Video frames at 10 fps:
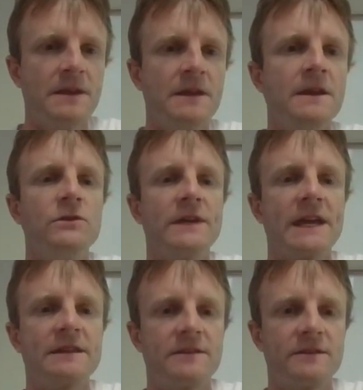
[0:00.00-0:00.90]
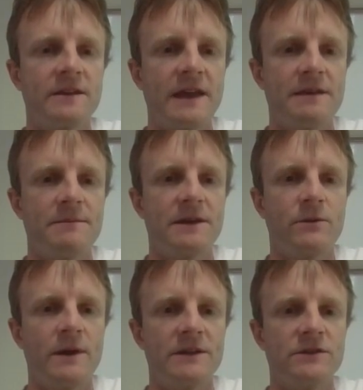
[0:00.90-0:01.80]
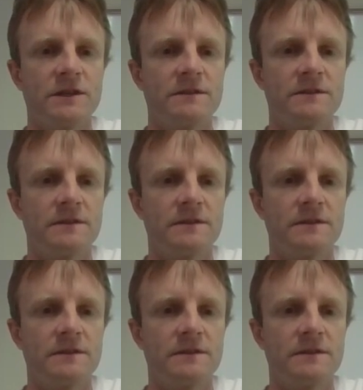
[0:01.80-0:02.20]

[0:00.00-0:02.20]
you'll get the same equations